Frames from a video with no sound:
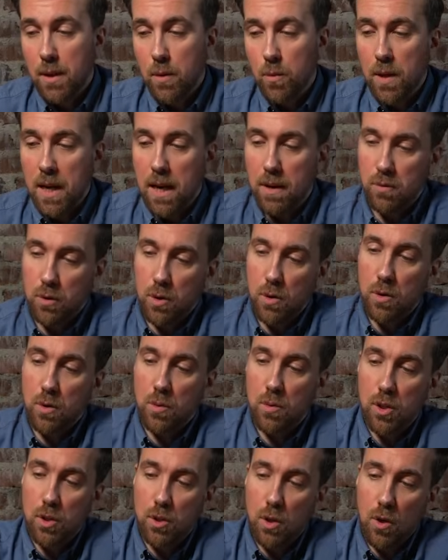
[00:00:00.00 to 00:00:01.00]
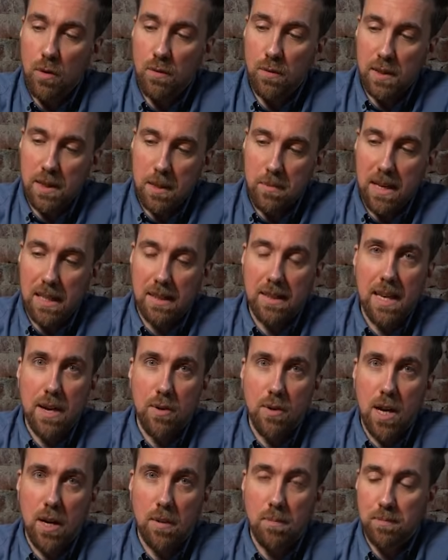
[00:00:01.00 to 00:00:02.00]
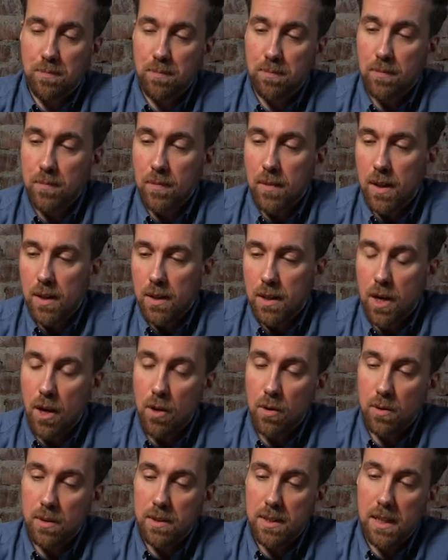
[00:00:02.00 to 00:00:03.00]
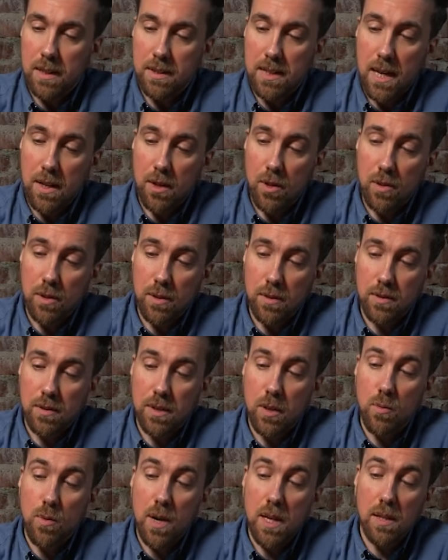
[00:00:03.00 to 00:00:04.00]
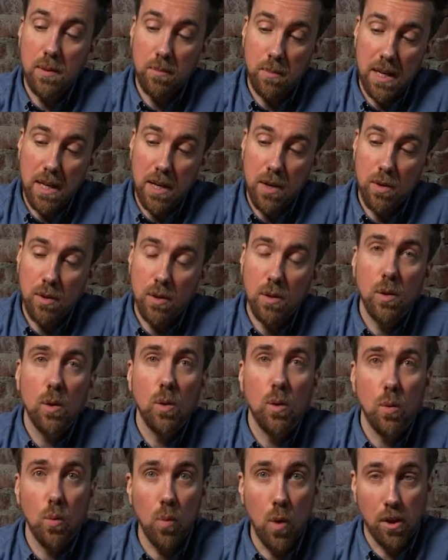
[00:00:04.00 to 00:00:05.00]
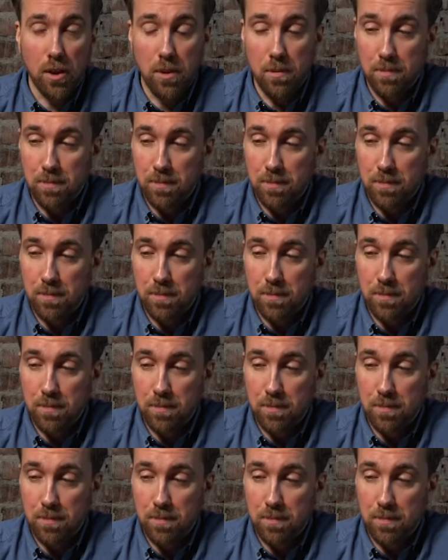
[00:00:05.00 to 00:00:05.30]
we have to resolve the battle area. Now the attacker, the red player, won.